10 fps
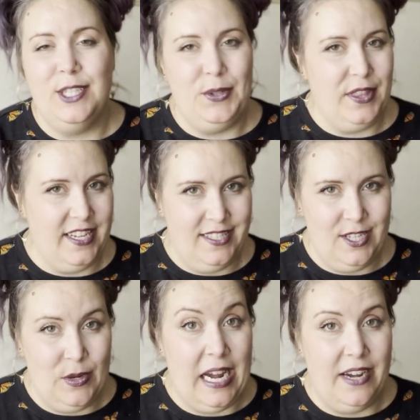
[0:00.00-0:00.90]
things that
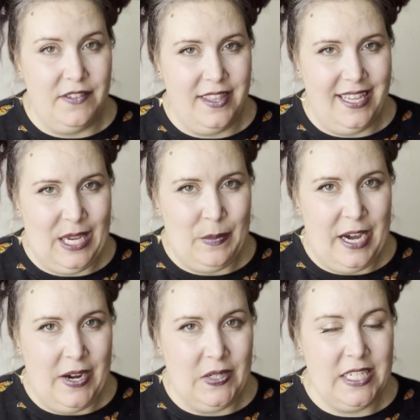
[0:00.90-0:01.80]
you have to think
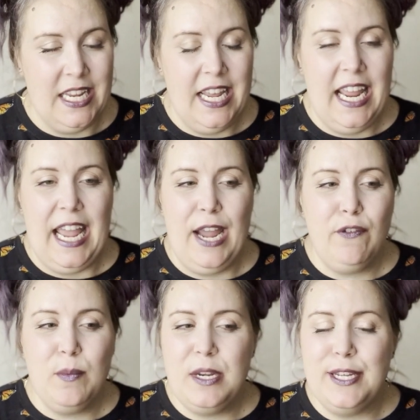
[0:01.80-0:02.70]
about.
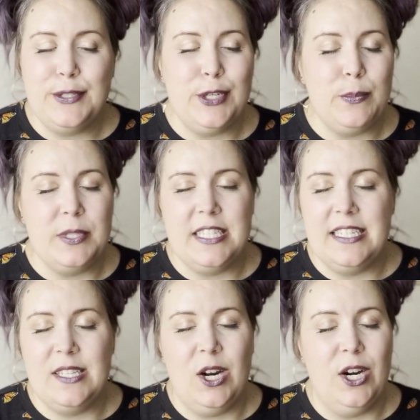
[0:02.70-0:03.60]
Everybody interprets
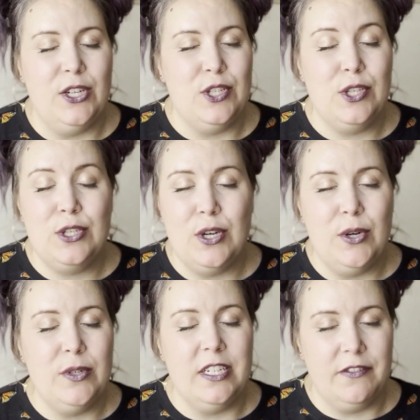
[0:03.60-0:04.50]
these cards
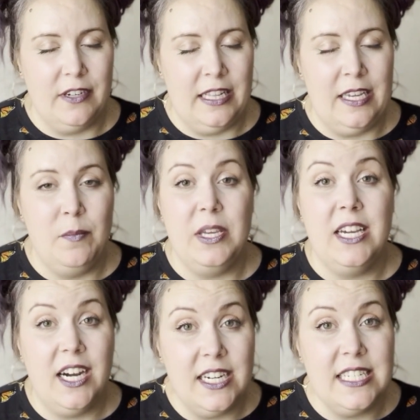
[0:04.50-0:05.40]
so differently
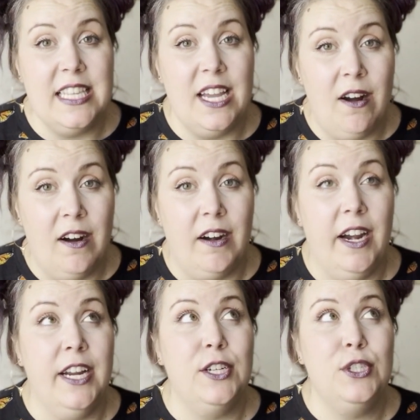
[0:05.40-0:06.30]
because they are
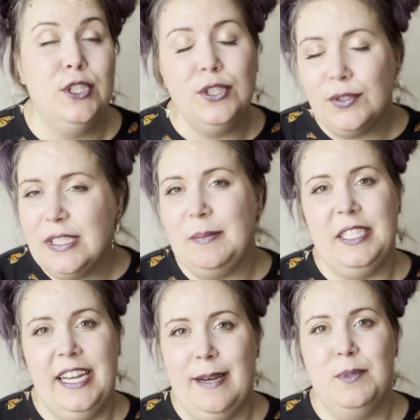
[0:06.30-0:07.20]

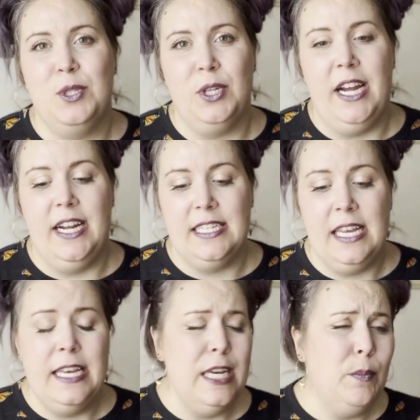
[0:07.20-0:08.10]
extremely abstract,
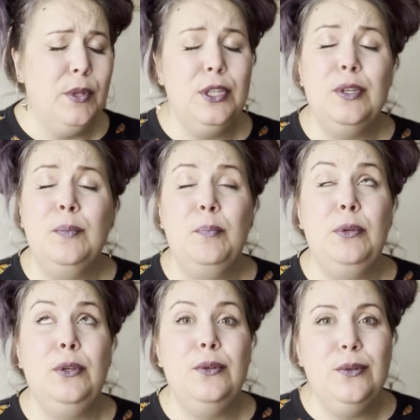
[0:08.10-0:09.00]
but they're
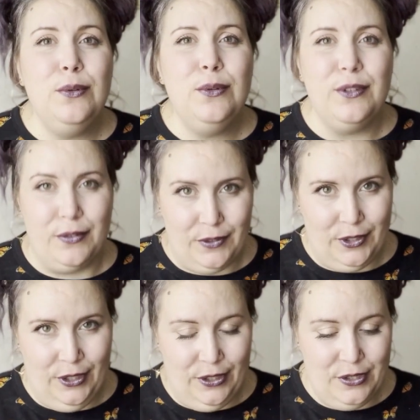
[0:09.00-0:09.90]

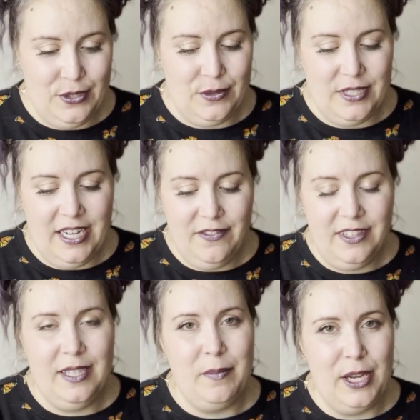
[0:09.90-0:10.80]
beautiful. So
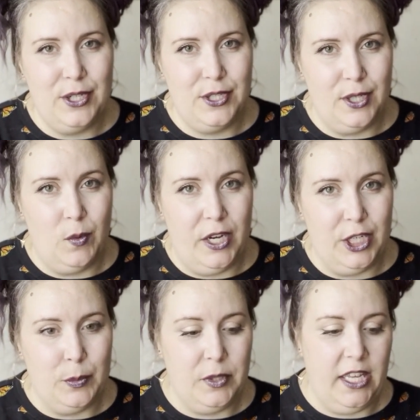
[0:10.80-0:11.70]
definitely make sure while
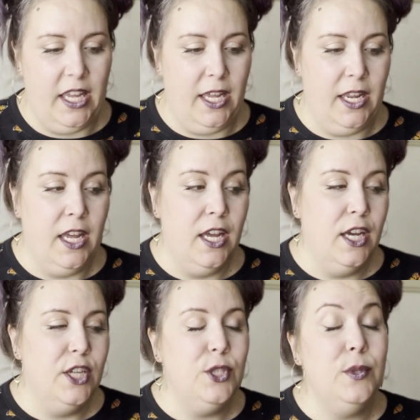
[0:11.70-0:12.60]
you're playing
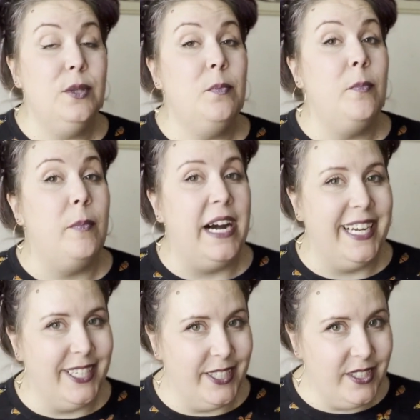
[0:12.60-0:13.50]
to
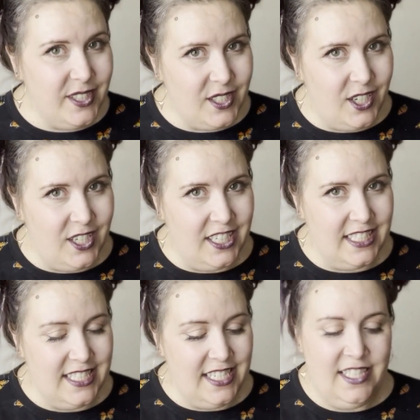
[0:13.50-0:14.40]
admire the
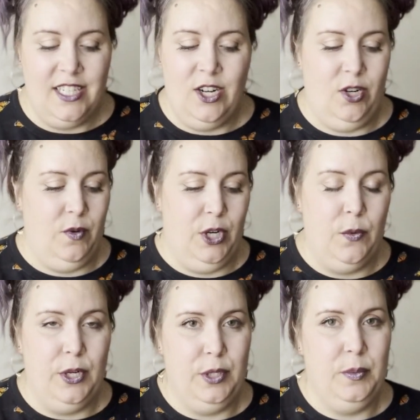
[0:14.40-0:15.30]
cards and the artwork
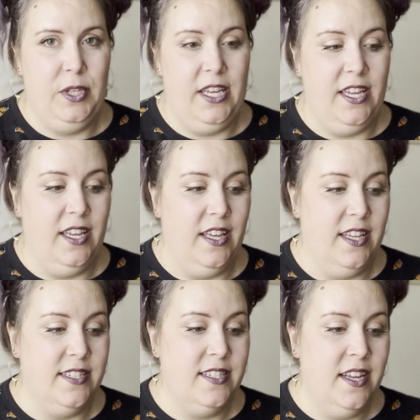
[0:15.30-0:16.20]
while you're playing
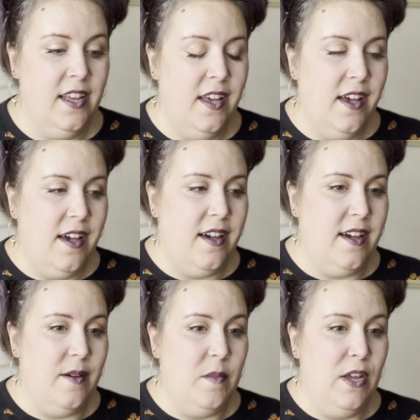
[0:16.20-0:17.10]
it.
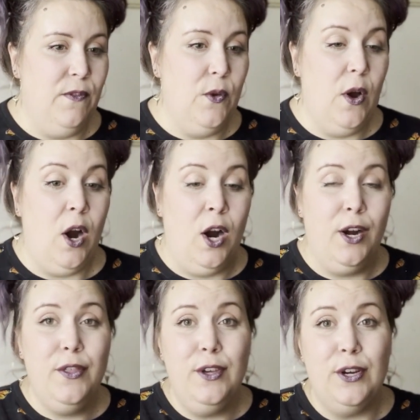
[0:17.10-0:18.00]
If you
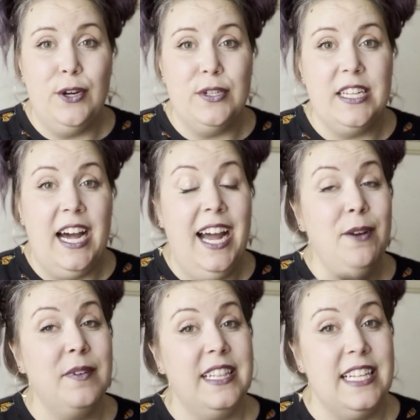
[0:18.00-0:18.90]
are the ghost, I
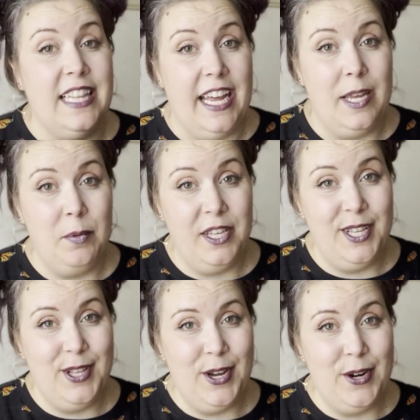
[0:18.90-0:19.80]
really like playing
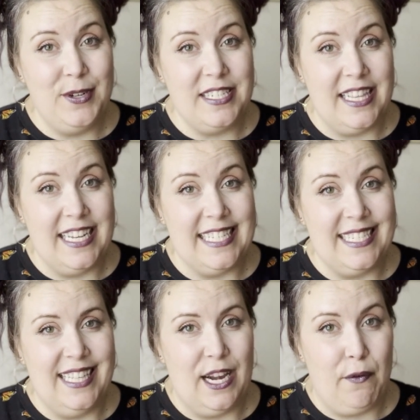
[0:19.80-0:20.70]
the ghost. I think it's a
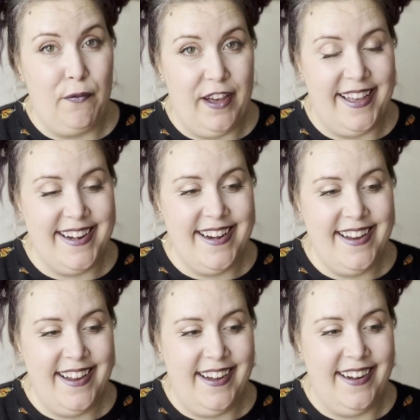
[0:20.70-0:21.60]
lot of
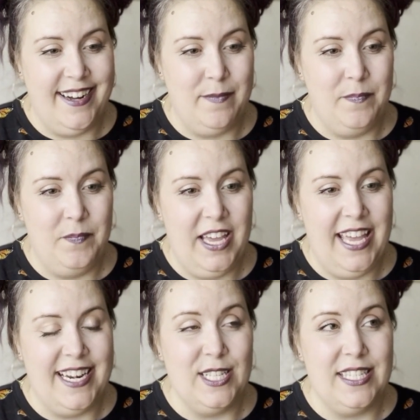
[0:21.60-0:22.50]
fun.
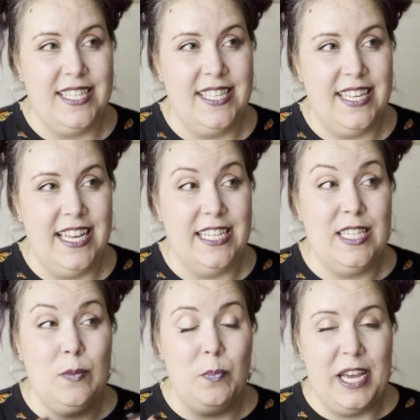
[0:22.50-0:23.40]
And it's
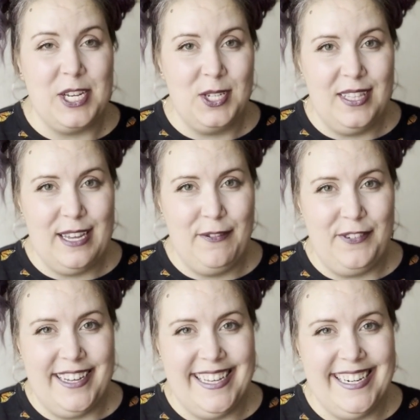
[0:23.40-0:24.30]
especially
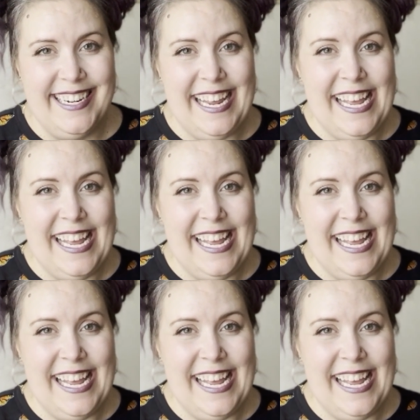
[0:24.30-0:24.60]
fun